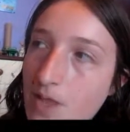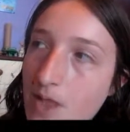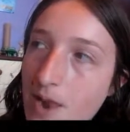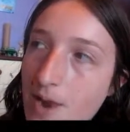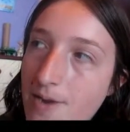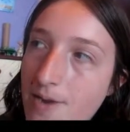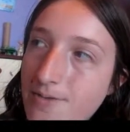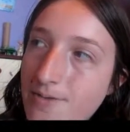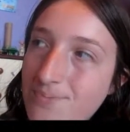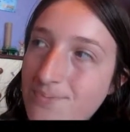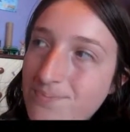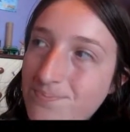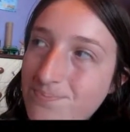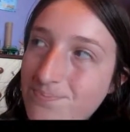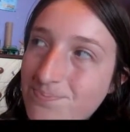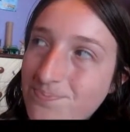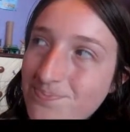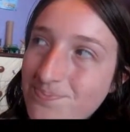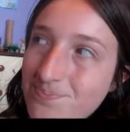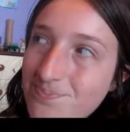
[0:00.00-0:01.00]
Yeah,
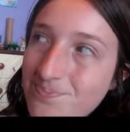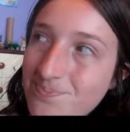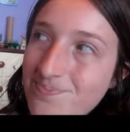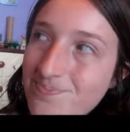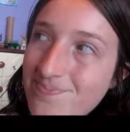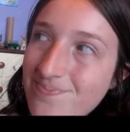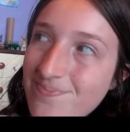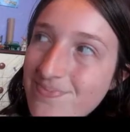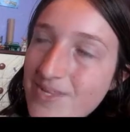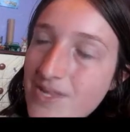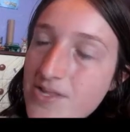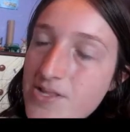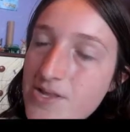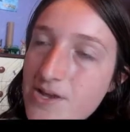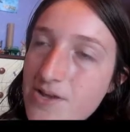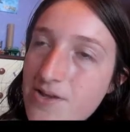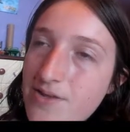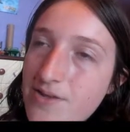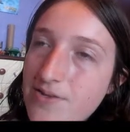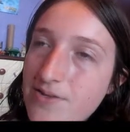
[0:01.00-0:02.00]

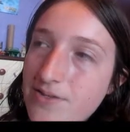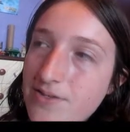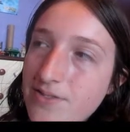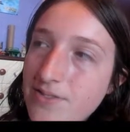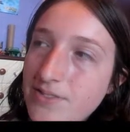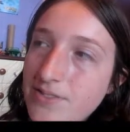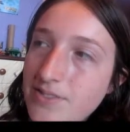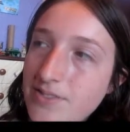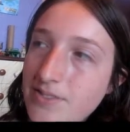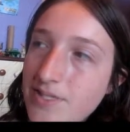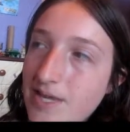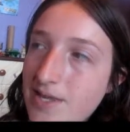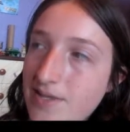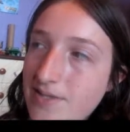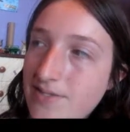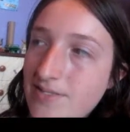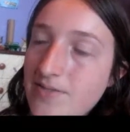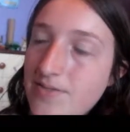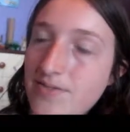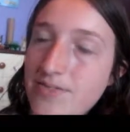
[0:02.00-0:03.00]
no.
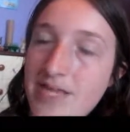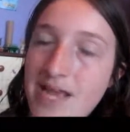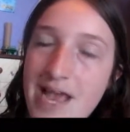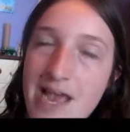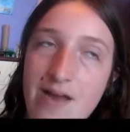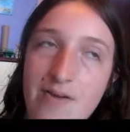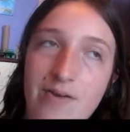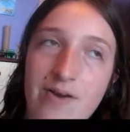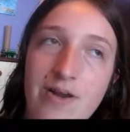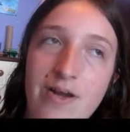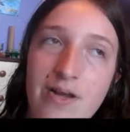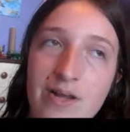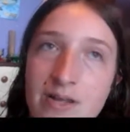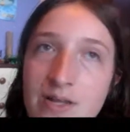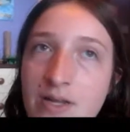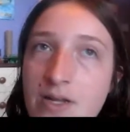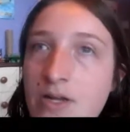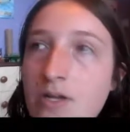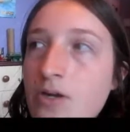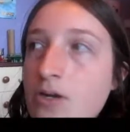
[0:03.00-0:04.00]
Yes, there was an error
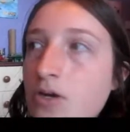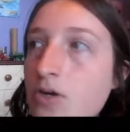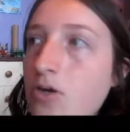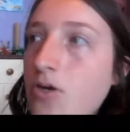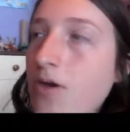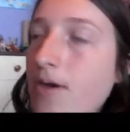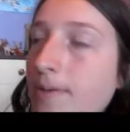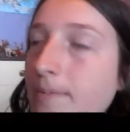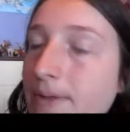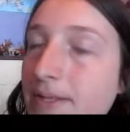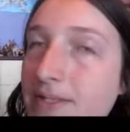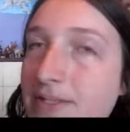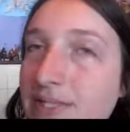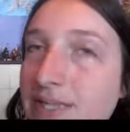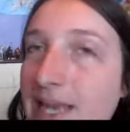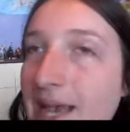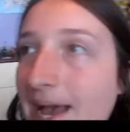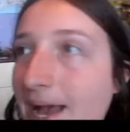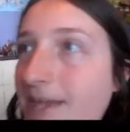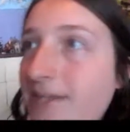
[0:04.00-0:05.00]
or I went to
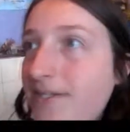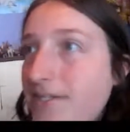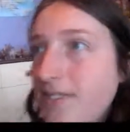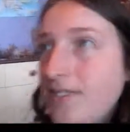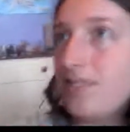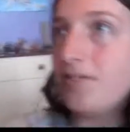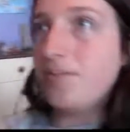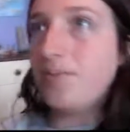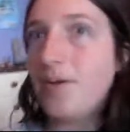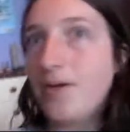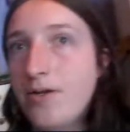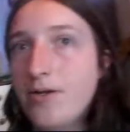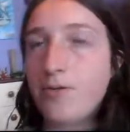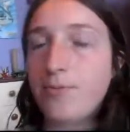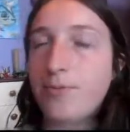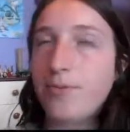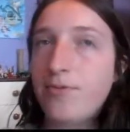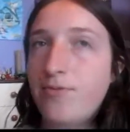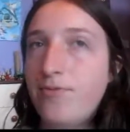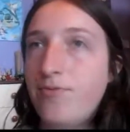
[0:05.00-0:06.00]
catch it, the
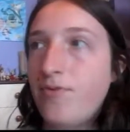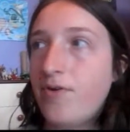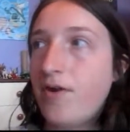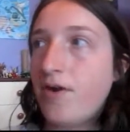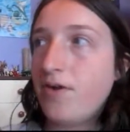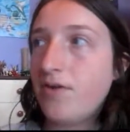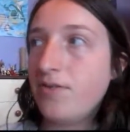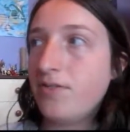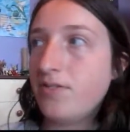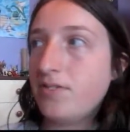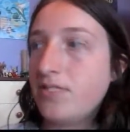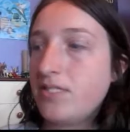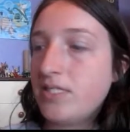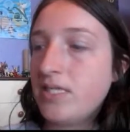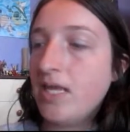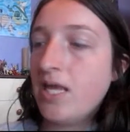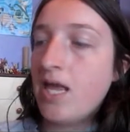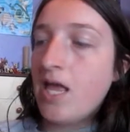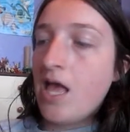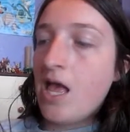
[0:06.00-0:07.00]
Pokeball froze
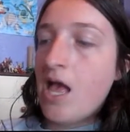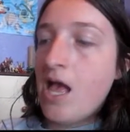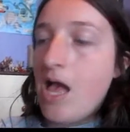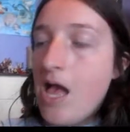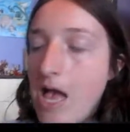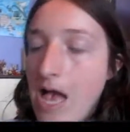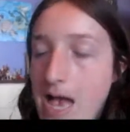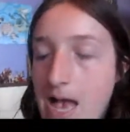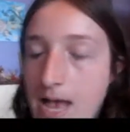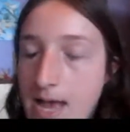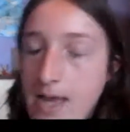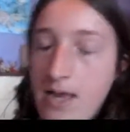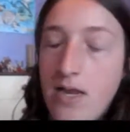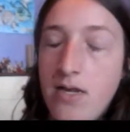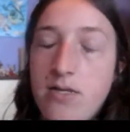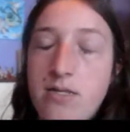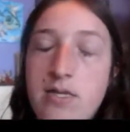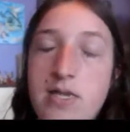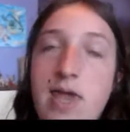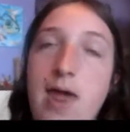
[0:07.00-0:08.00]

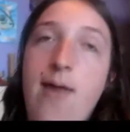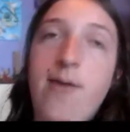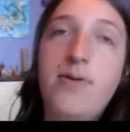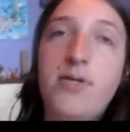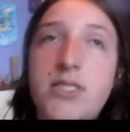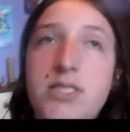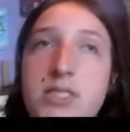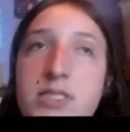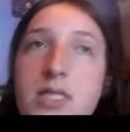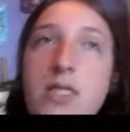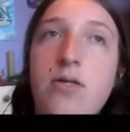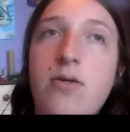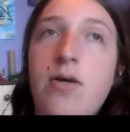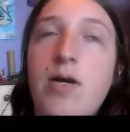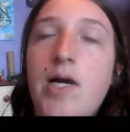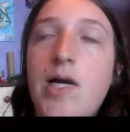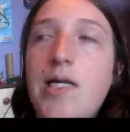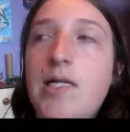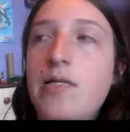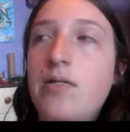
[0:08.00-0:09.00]
and yeah, so
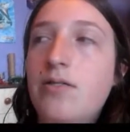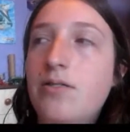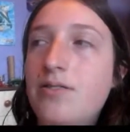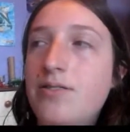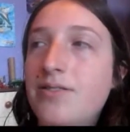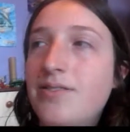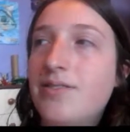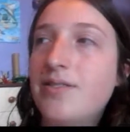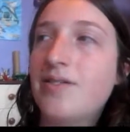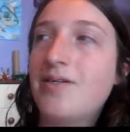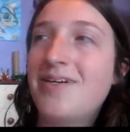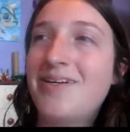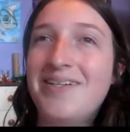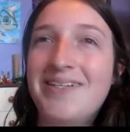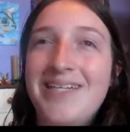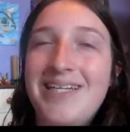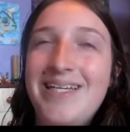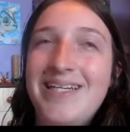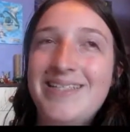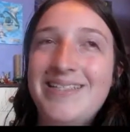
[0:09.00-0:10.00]
I lost uh,
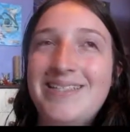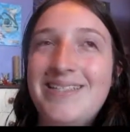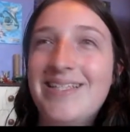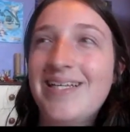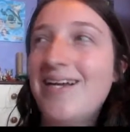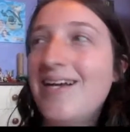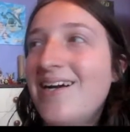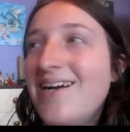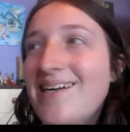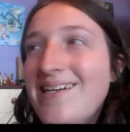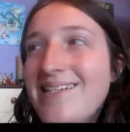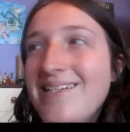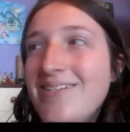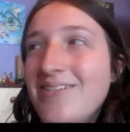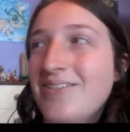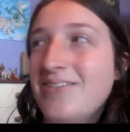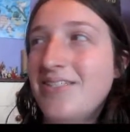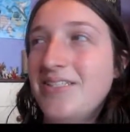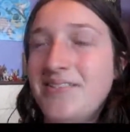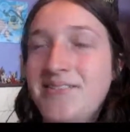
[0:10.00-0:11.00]
Onix, I
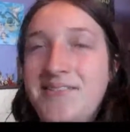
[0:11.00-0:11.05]
lost a